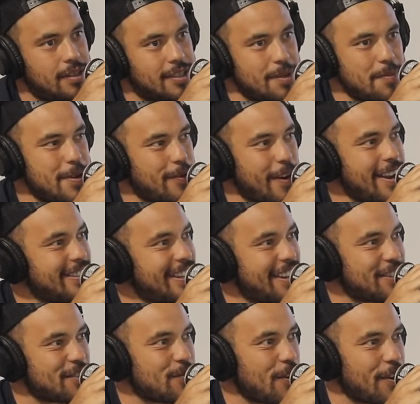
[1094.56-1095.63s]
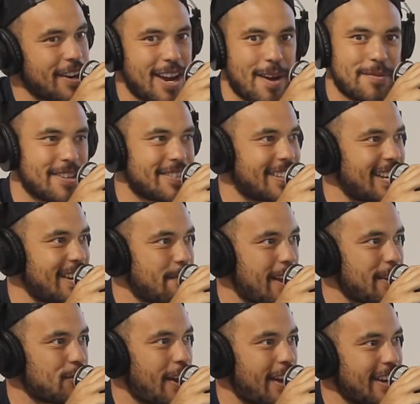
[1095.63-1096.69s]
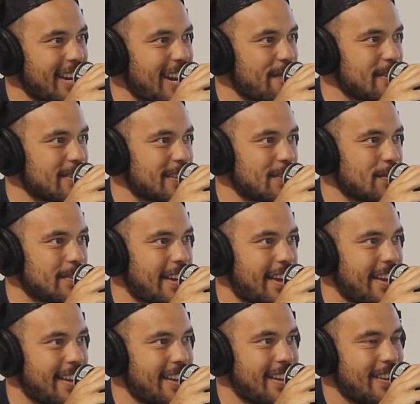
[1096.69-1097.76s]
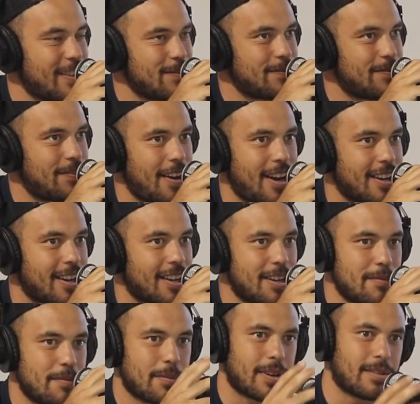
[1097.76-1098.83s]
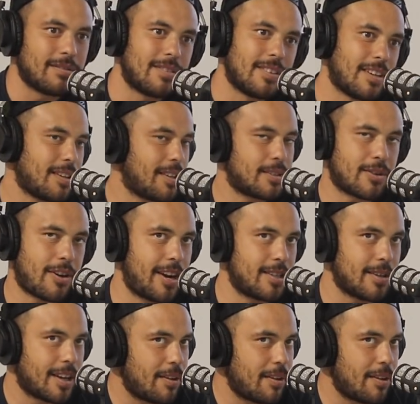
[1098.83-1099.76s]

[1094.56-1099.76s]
It's gonna be crazy. Just rocking up, just seeing him at training every single day. Fuck, I can't even. It's crazy.